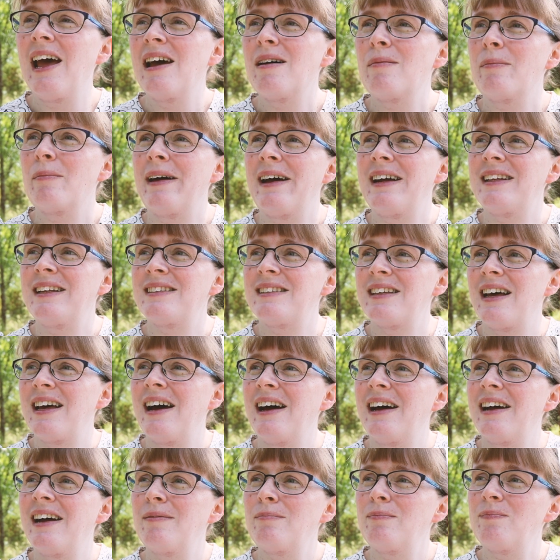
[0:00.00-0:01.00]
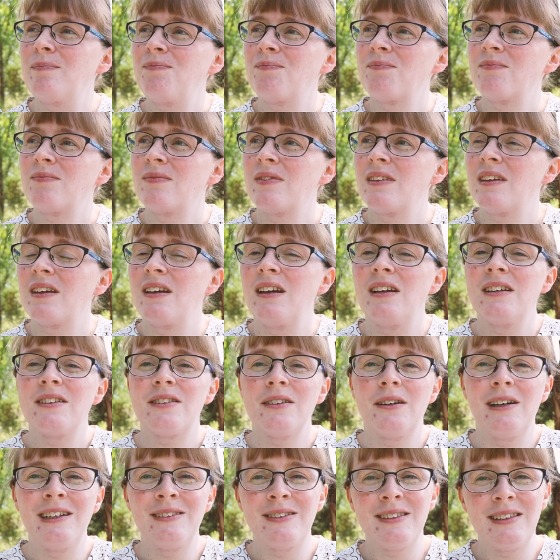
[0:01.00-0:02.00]
But,
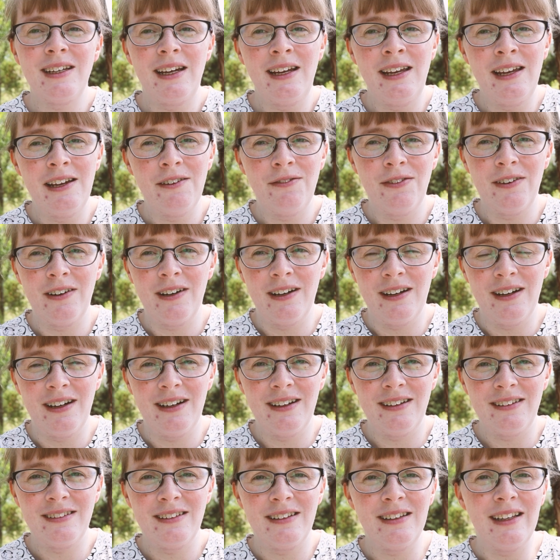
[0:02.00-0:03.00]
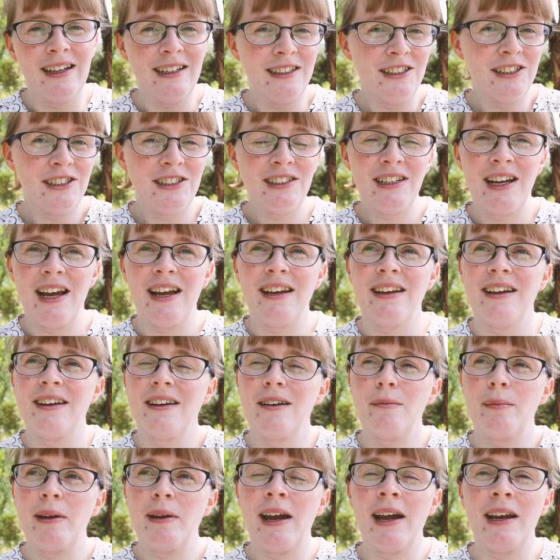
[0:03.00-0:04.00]
so I'm staying here for lunch and then
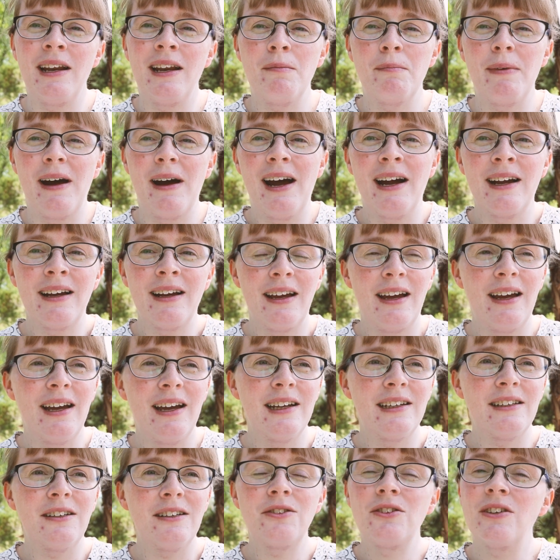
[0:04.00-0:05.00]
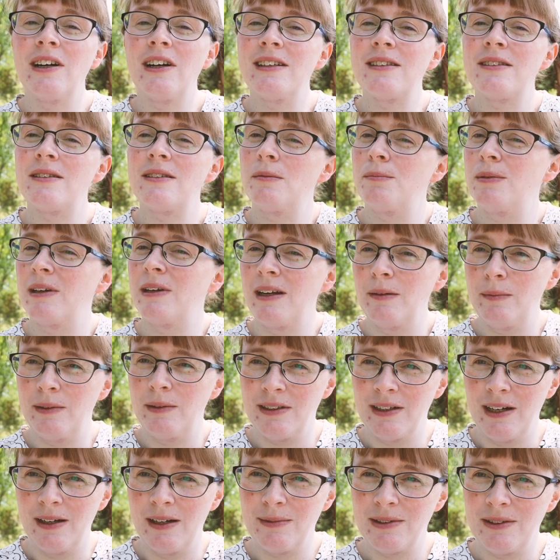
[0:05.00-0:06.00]
I'll be heading back, and I'll try and stop a couple
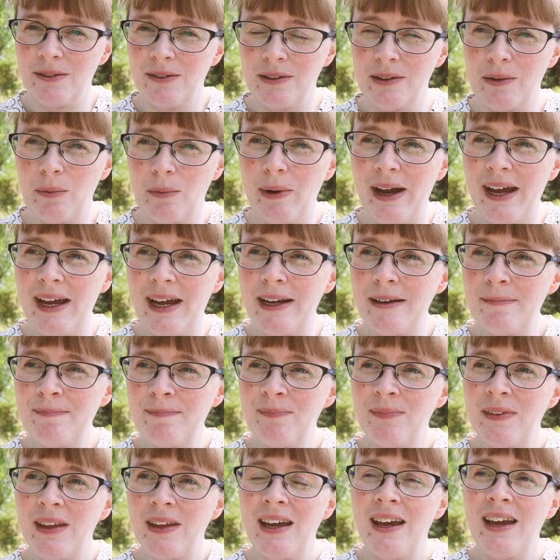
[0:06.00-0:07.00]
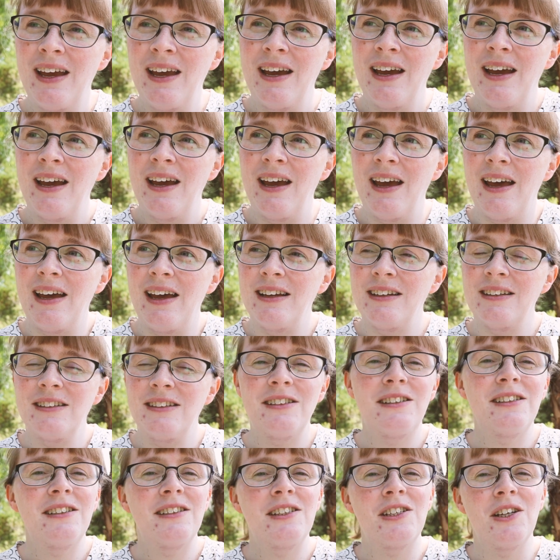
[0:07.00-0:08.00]
of times along the way
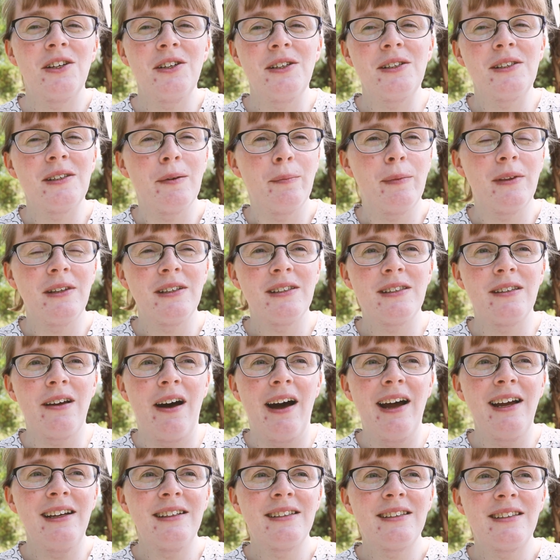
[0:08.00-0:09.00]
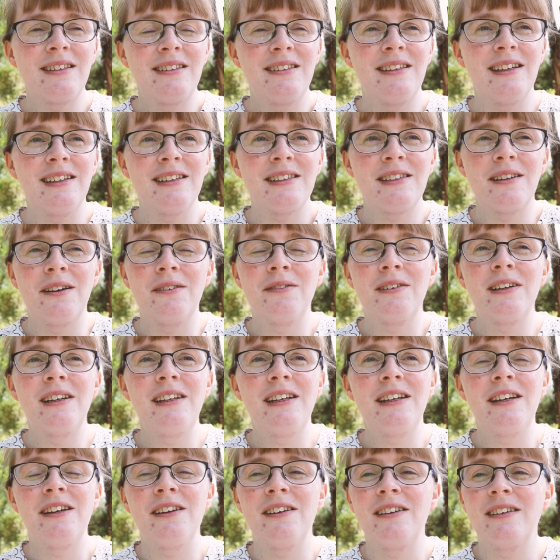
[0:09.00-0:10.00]
and just show you some of the sights. There's a
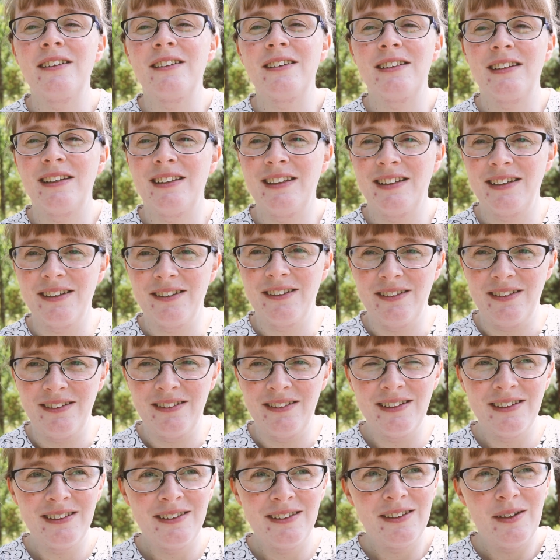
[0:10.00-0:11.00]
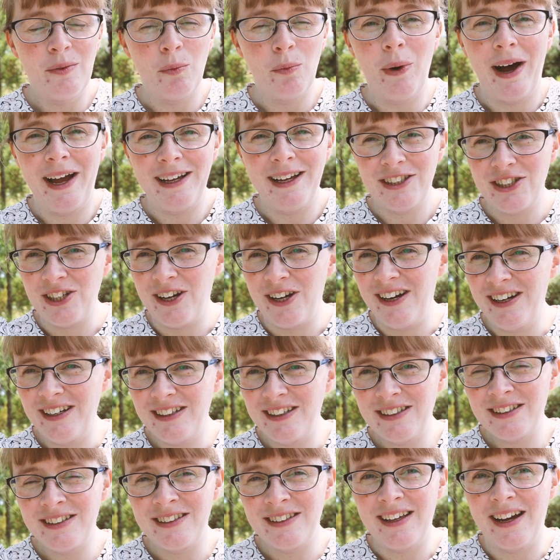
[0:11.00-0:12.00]
really cute little white
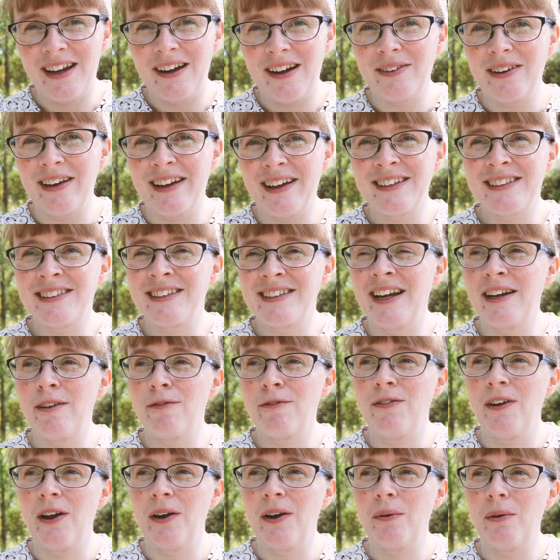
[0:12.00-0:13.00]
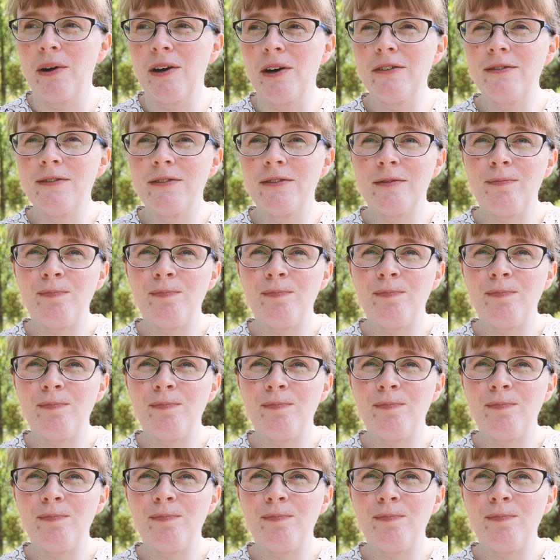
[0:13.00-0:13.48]
church that I would like to take a photo of,